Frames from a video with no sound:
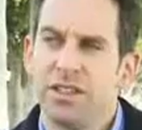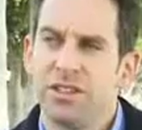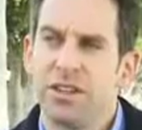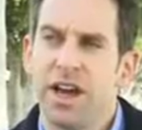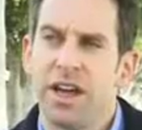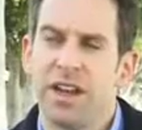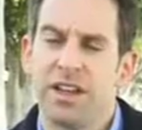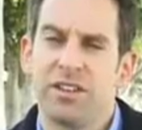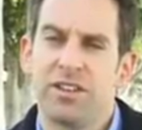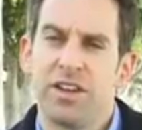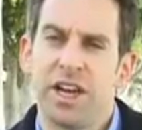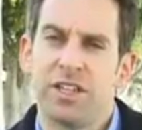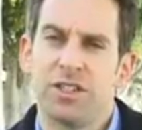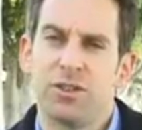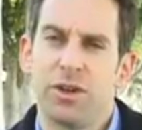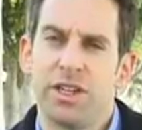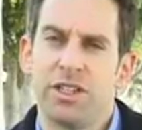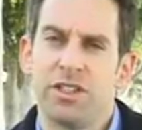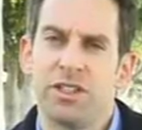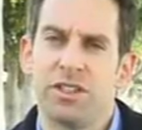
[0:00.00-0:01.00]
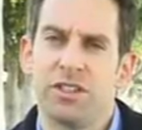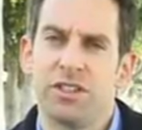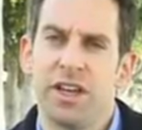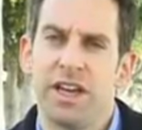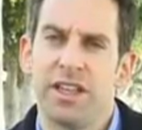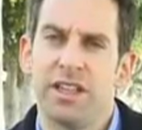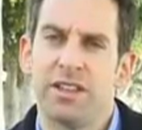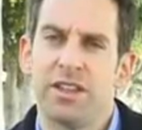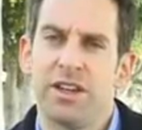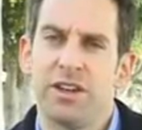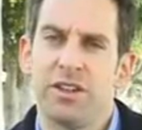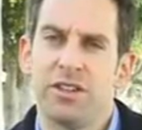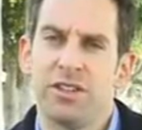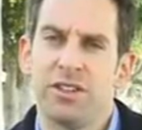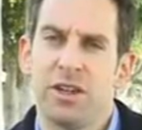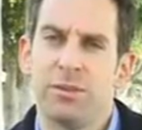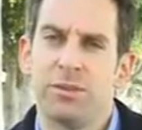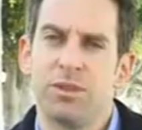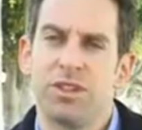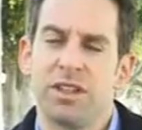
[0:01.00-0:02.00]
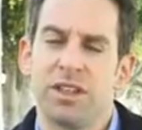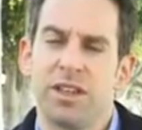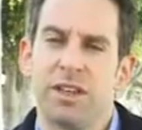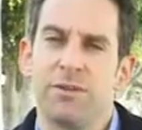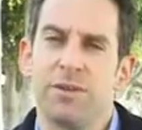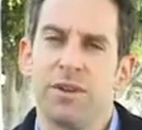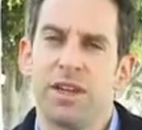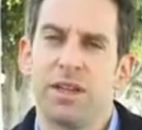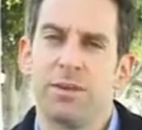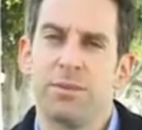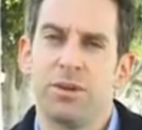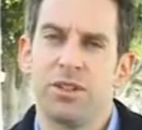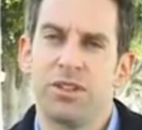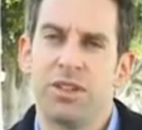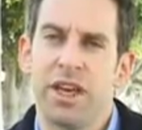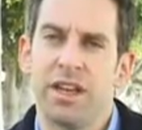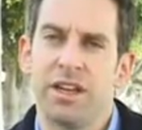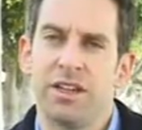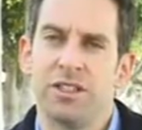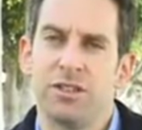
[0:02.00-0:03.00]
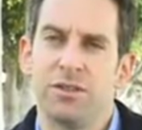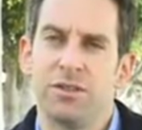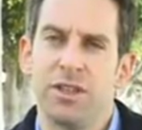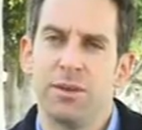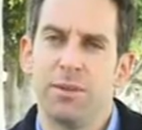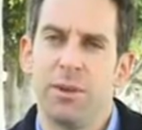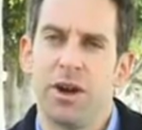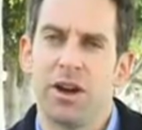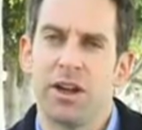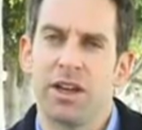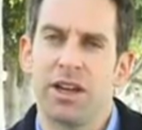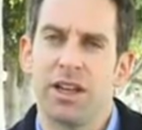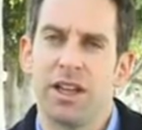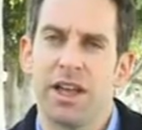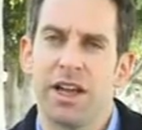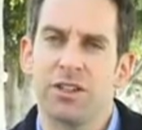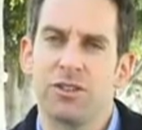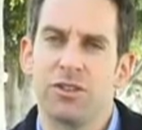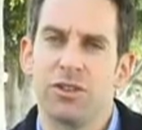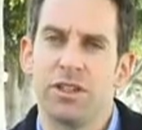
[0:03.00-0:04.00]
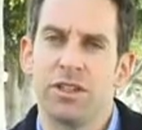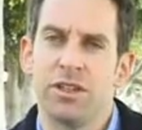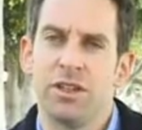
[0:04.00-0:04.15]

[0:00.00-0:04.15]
not an exaggeration to say that there is some significant percentage of the American electorate